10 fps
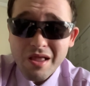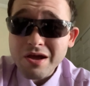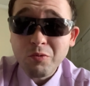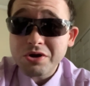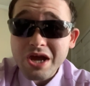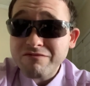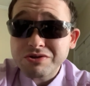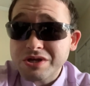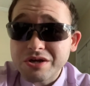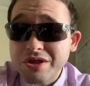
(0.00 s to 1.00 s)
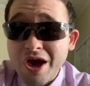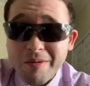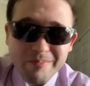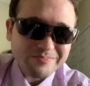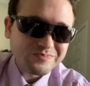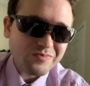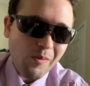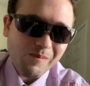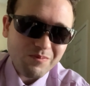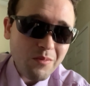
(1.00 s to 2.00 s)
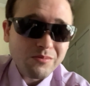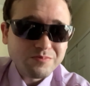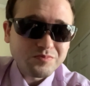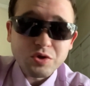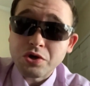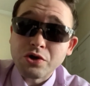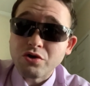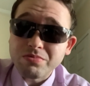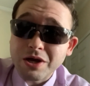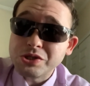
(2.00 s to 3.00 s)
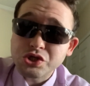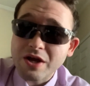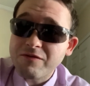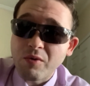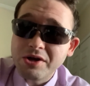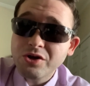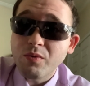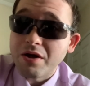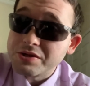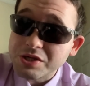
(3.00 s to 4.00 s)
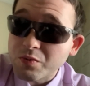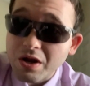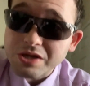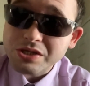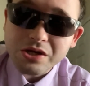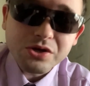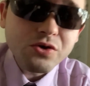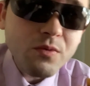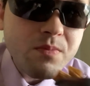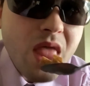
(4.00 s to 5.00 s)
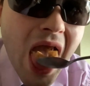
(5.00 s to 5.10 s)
And what do you have to say to that? You gonna replace Chef Wendell? Well, this is what I say to you.